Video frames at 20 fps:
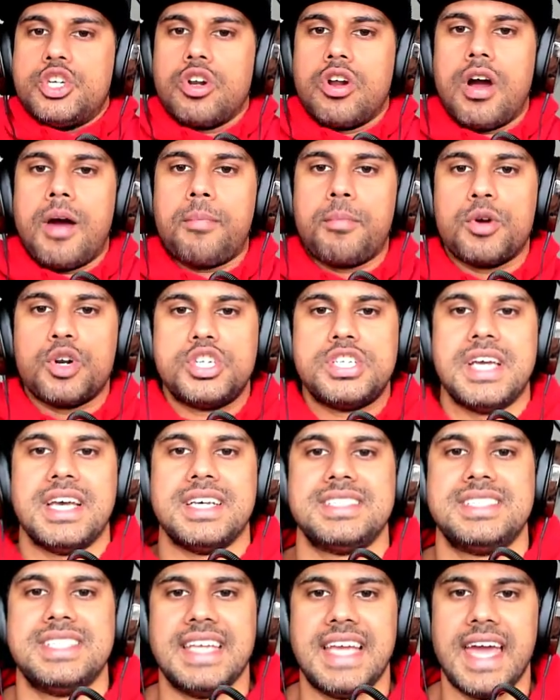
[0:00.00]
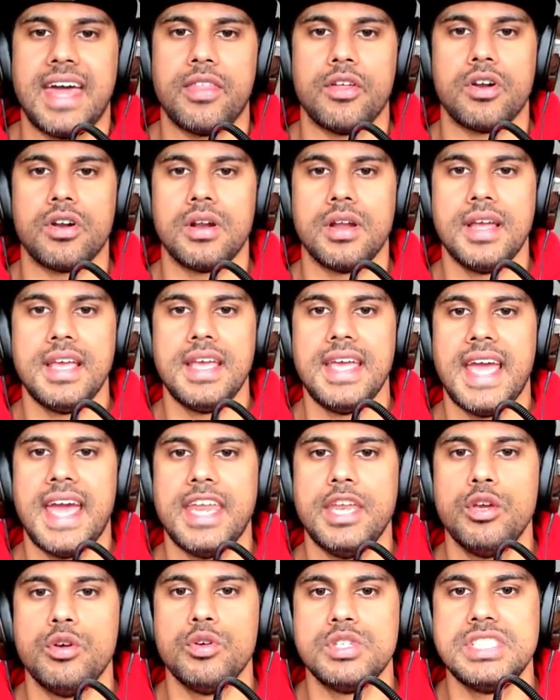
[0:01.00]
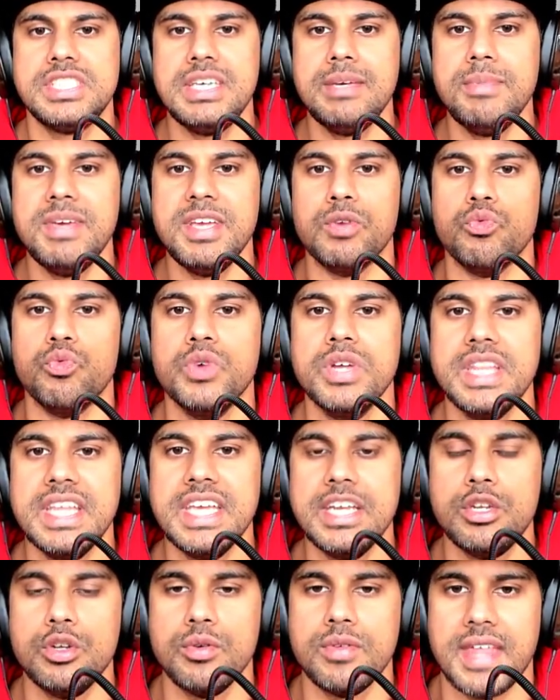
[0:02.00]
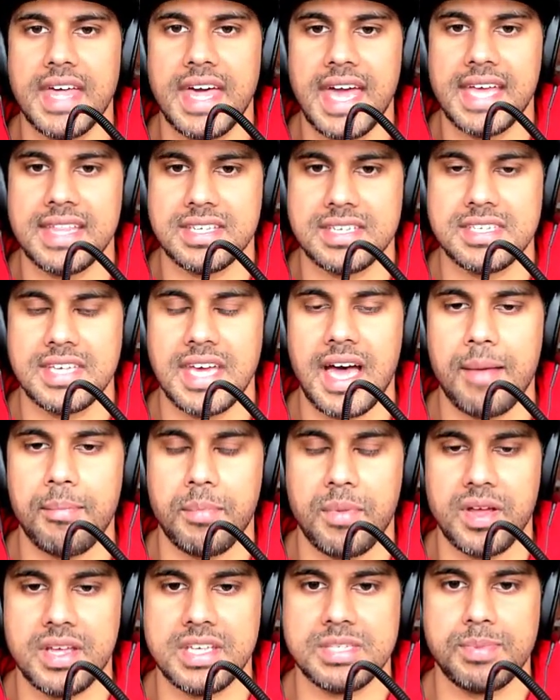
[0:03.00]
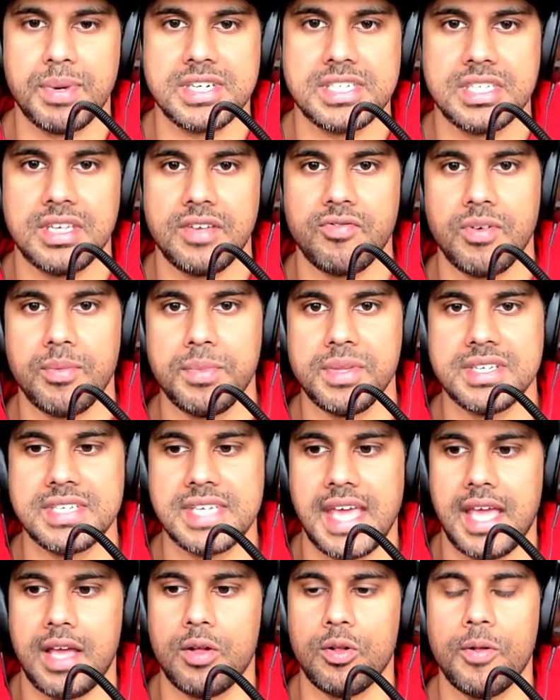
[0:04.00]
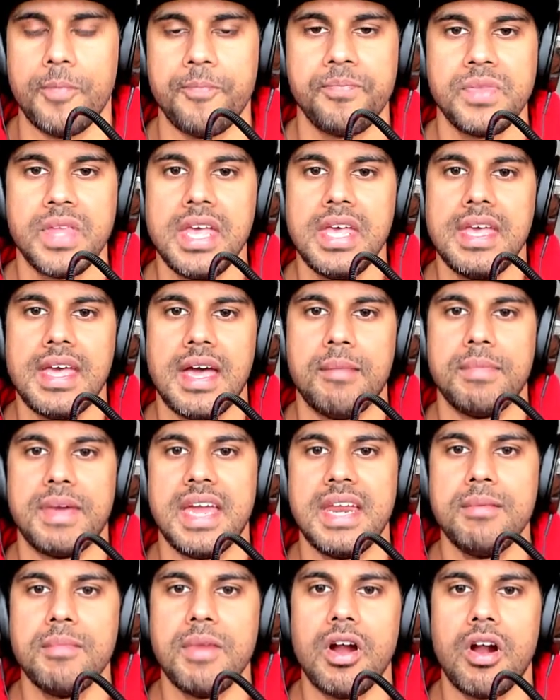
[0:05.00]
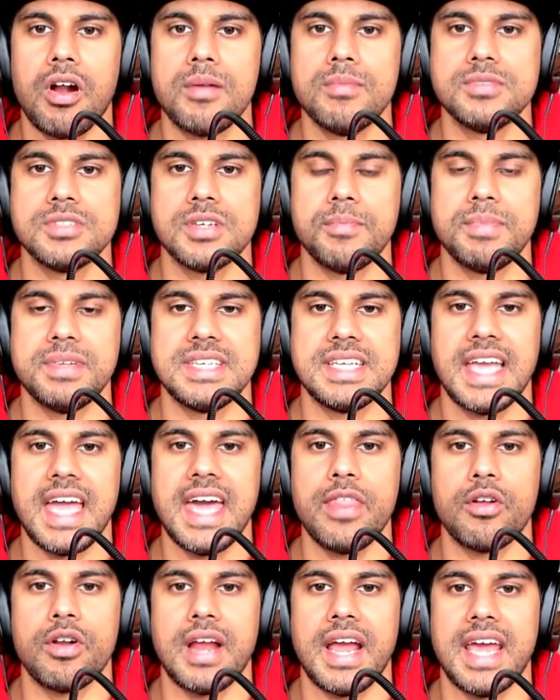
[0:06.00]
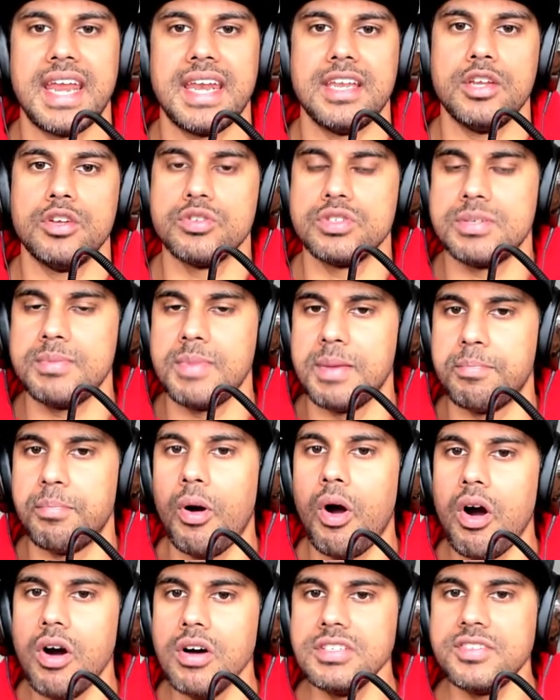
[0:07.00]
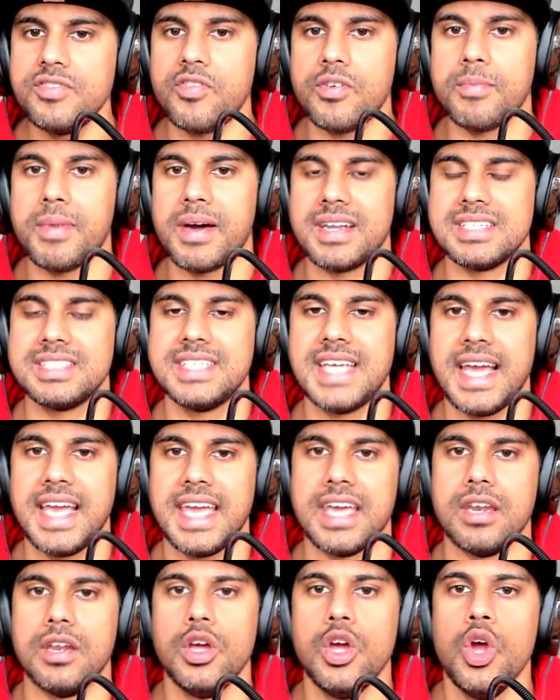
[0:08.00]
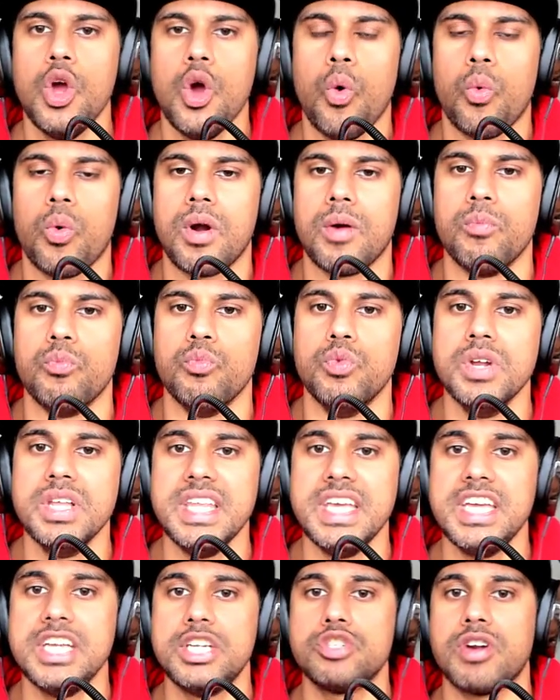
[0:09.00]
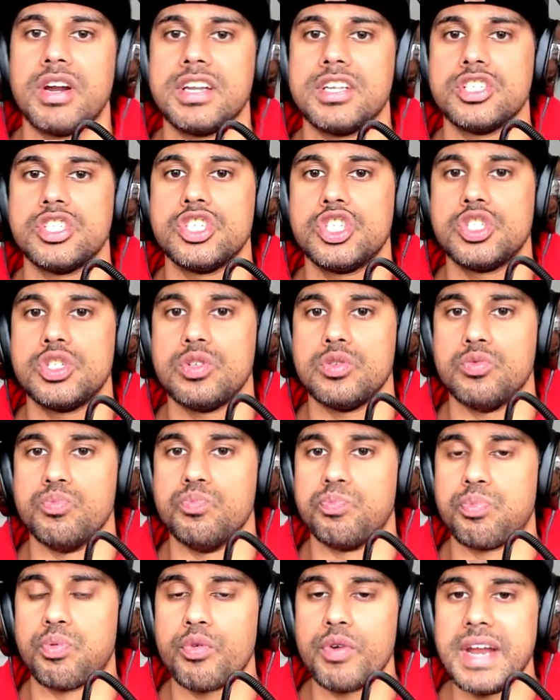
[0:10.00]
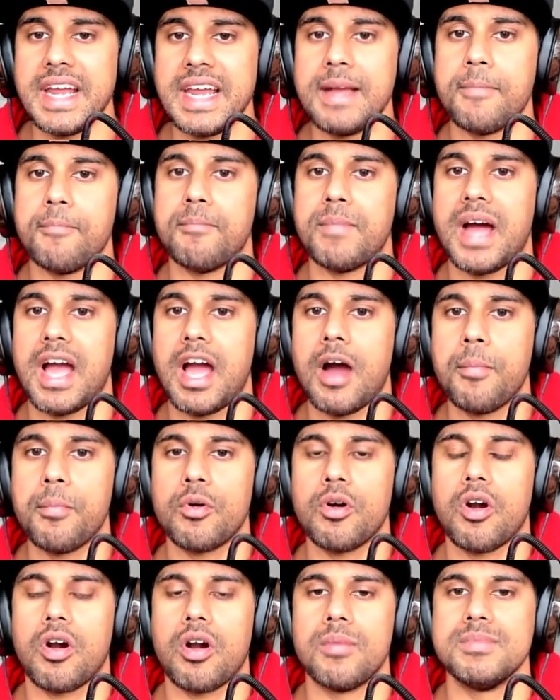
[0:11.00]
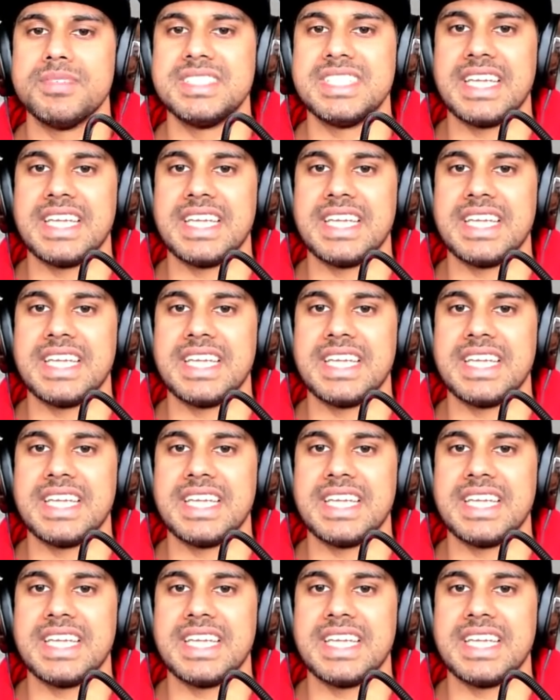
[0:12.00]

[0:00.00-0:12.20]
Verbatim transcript: your upper chest together. And you could see me really do that at the top, especially from this angle. I'm getting my arms up and together and you'll see me pause for about a second where I'm really trying to bring my upper arms